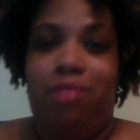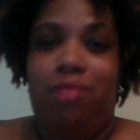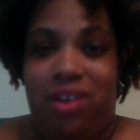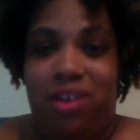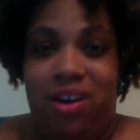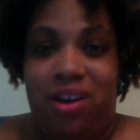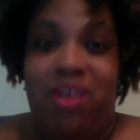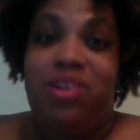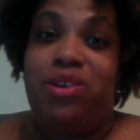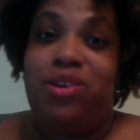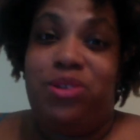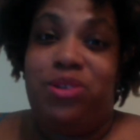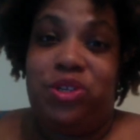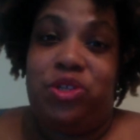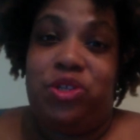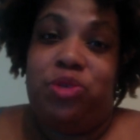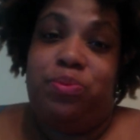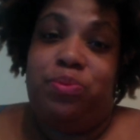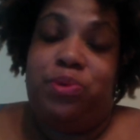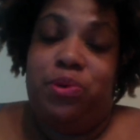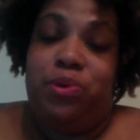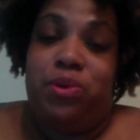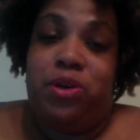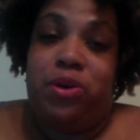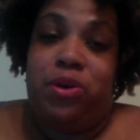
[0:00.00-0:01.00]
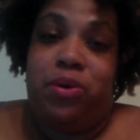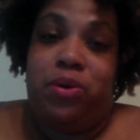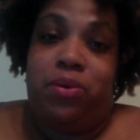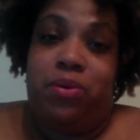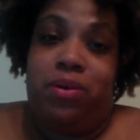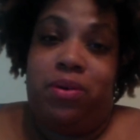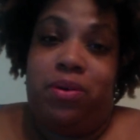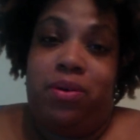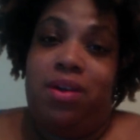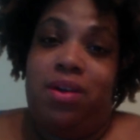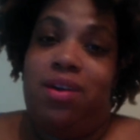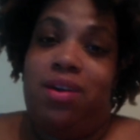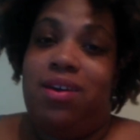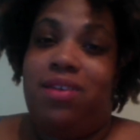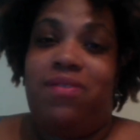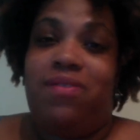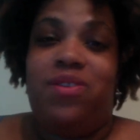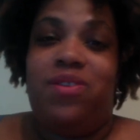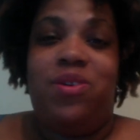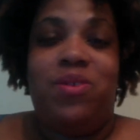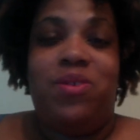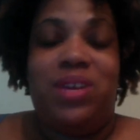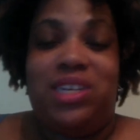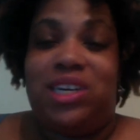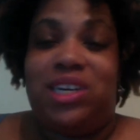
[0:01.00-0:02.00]
On YouTube you do. If
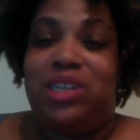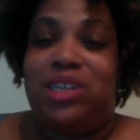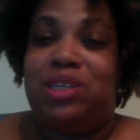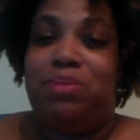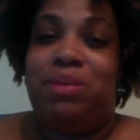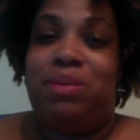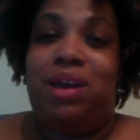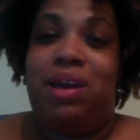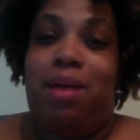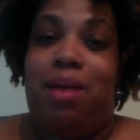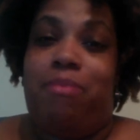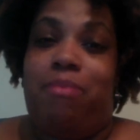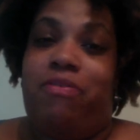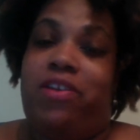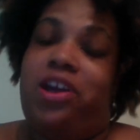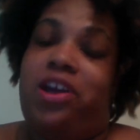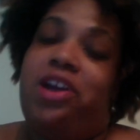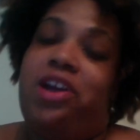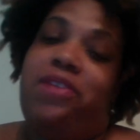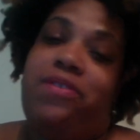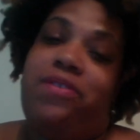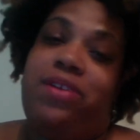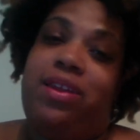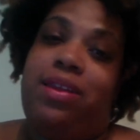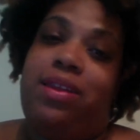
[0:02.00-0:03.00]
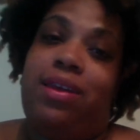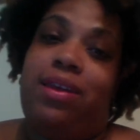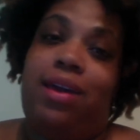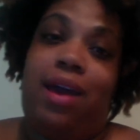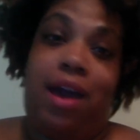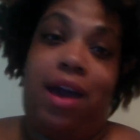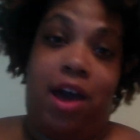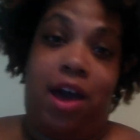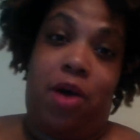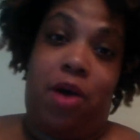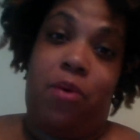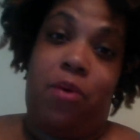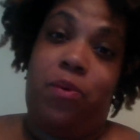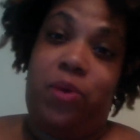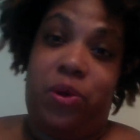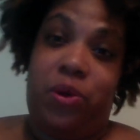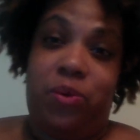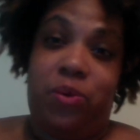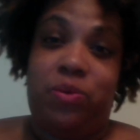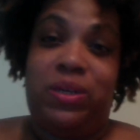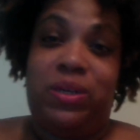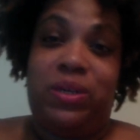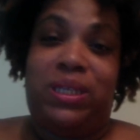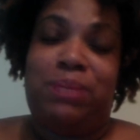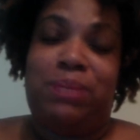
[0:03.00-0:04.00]
you reach out to me, I'm very friendly. I will
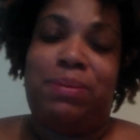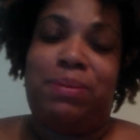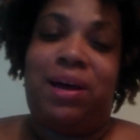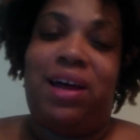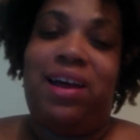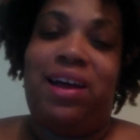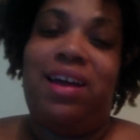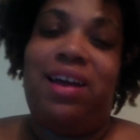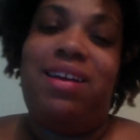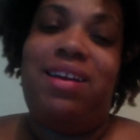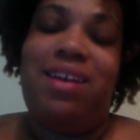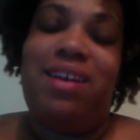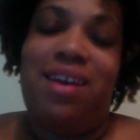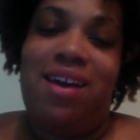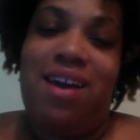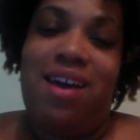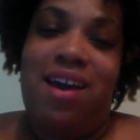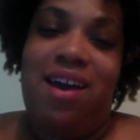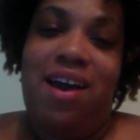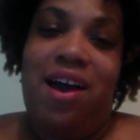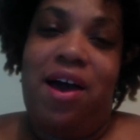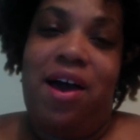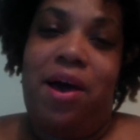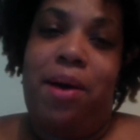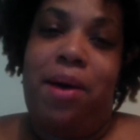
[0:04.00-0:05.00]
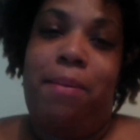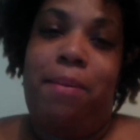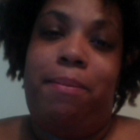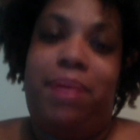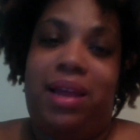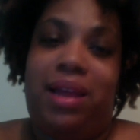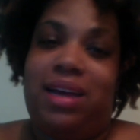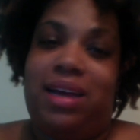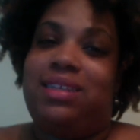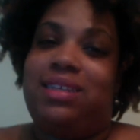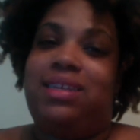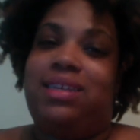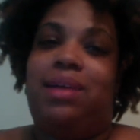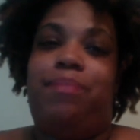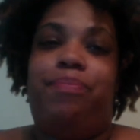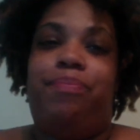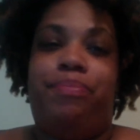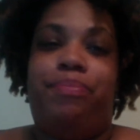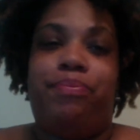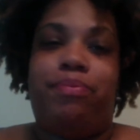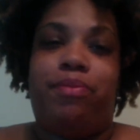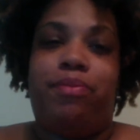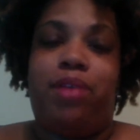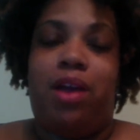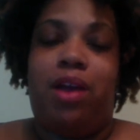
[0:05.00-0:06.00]
respond. Um, but like I said,
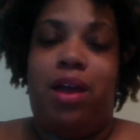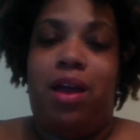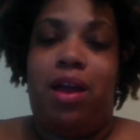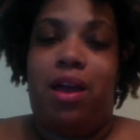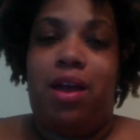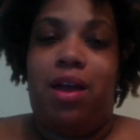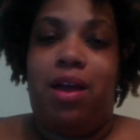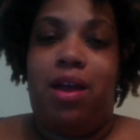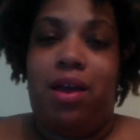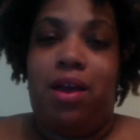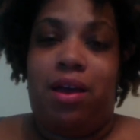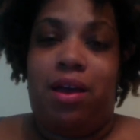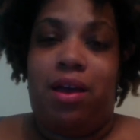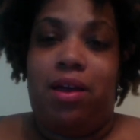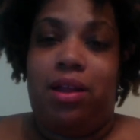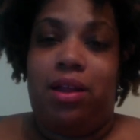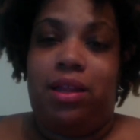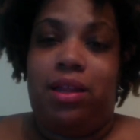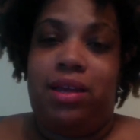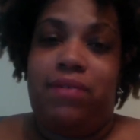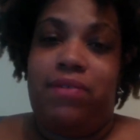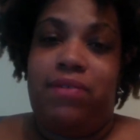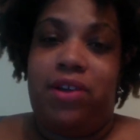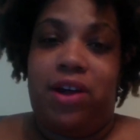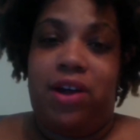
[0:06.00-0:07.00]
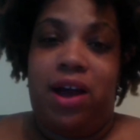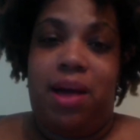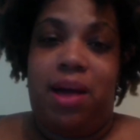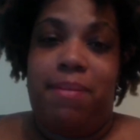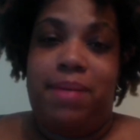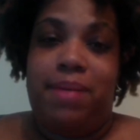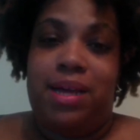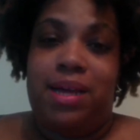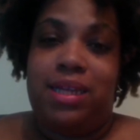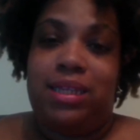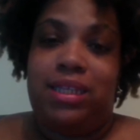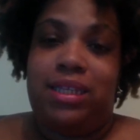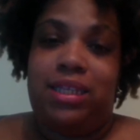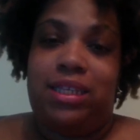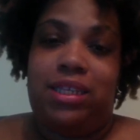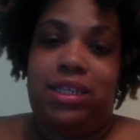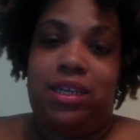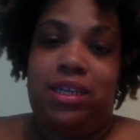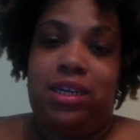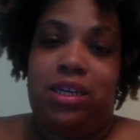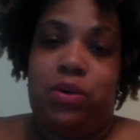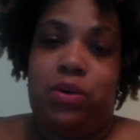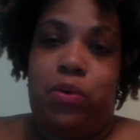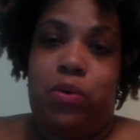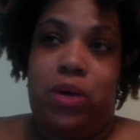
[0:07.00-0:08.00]
leave your comments,
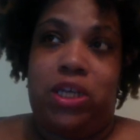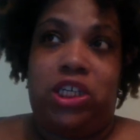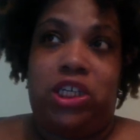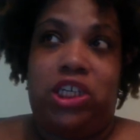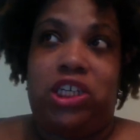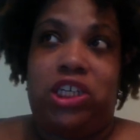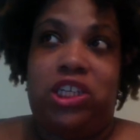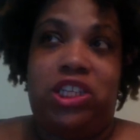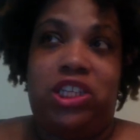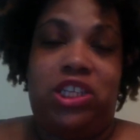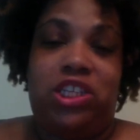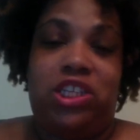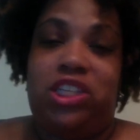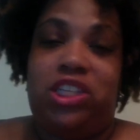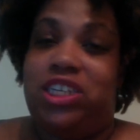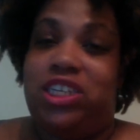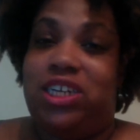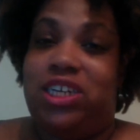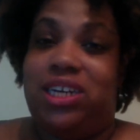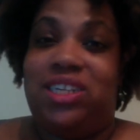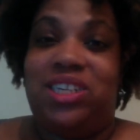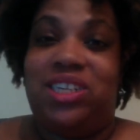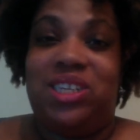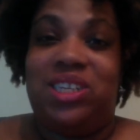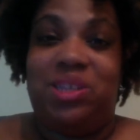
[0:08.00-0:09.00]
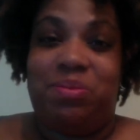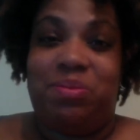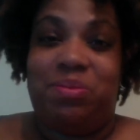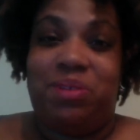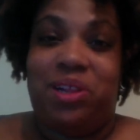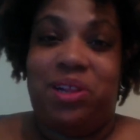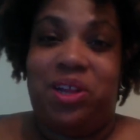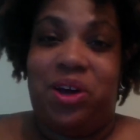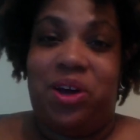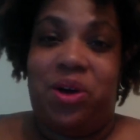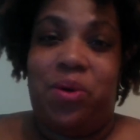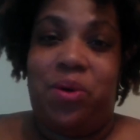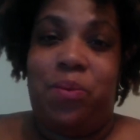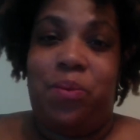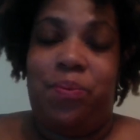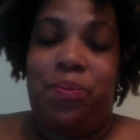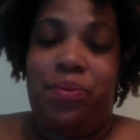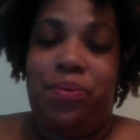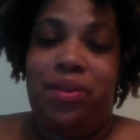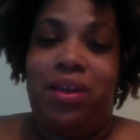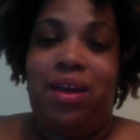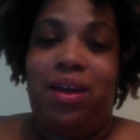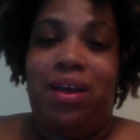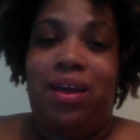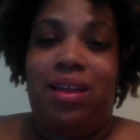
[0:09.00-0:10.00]
questions, suggestions below.
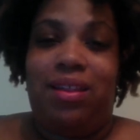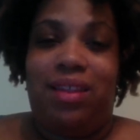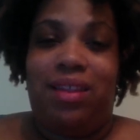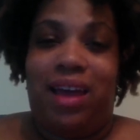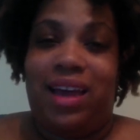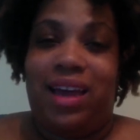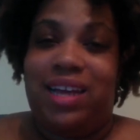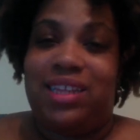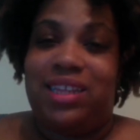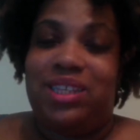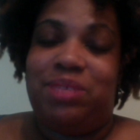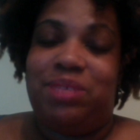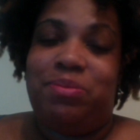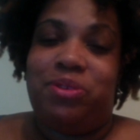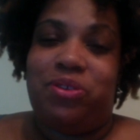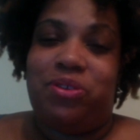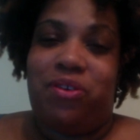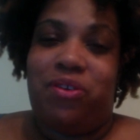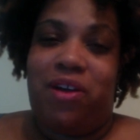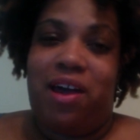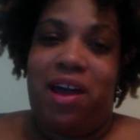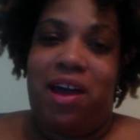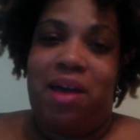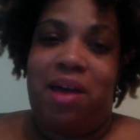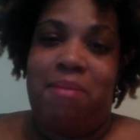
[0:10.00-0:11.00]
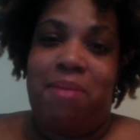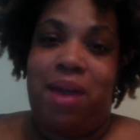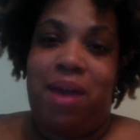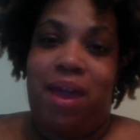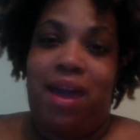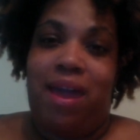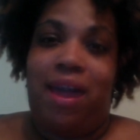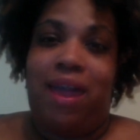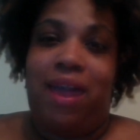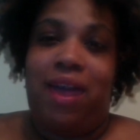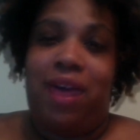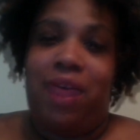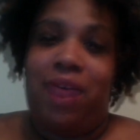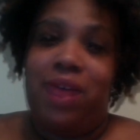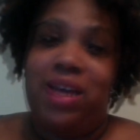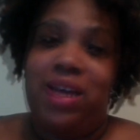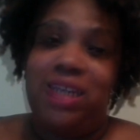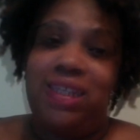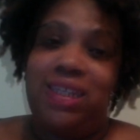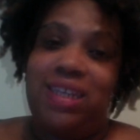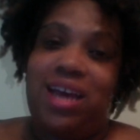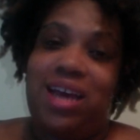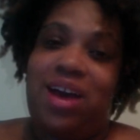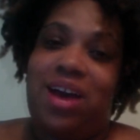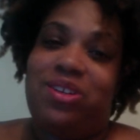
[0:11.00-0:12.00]
Like and subscribe, and
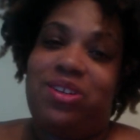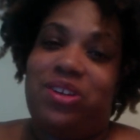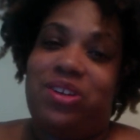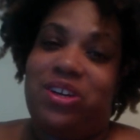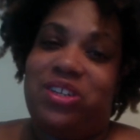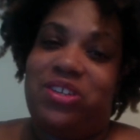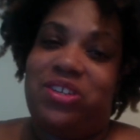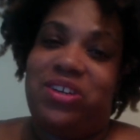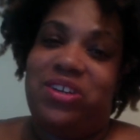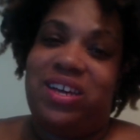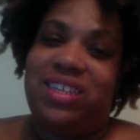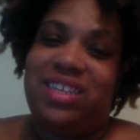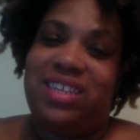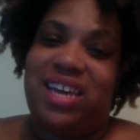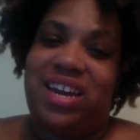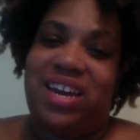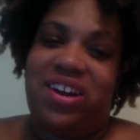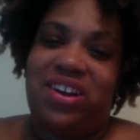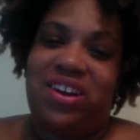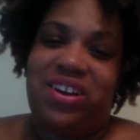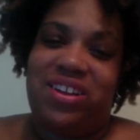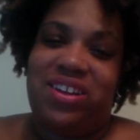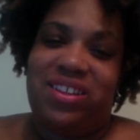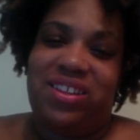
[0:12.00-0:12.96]
I'll talk to you guys later.